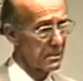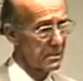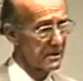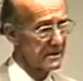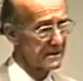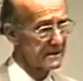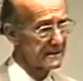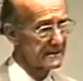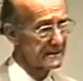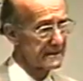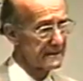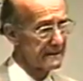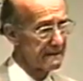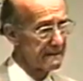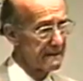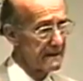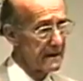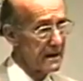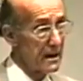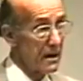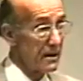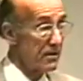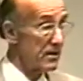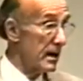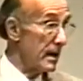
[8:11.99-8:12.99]
You see,
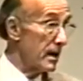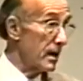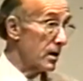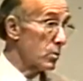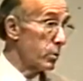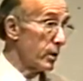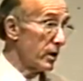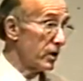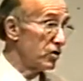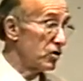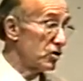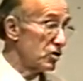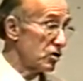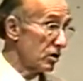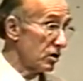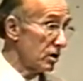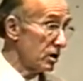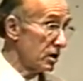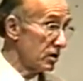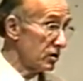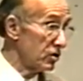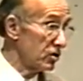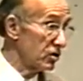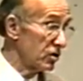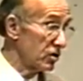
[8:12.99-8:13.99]
their question
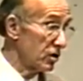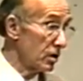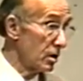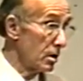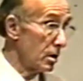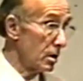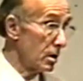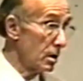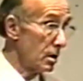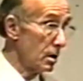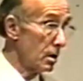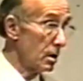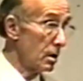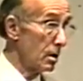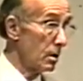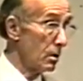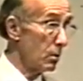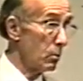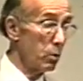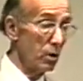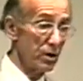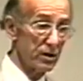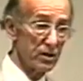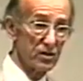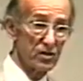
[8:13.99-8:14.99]
is,
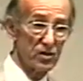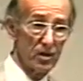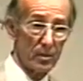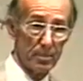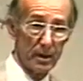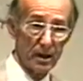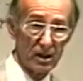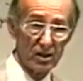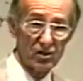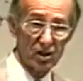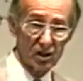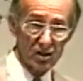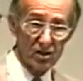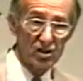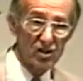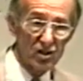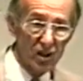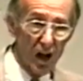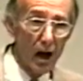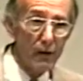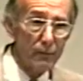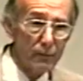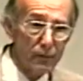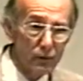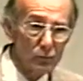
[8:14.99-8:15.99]
what is the basic
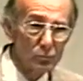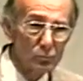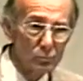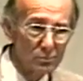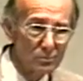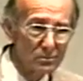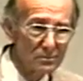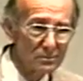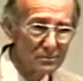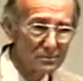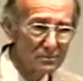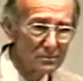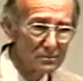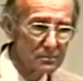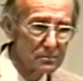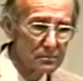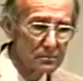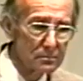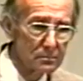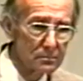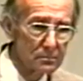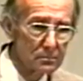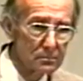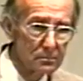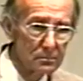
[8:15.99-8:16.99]
stuff?
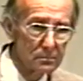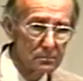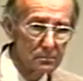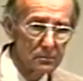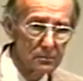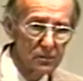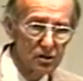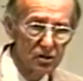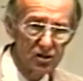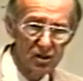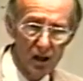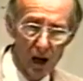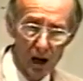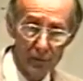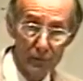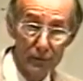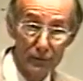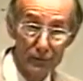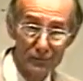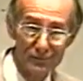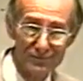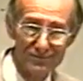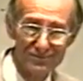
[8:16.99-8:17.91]
Stuff.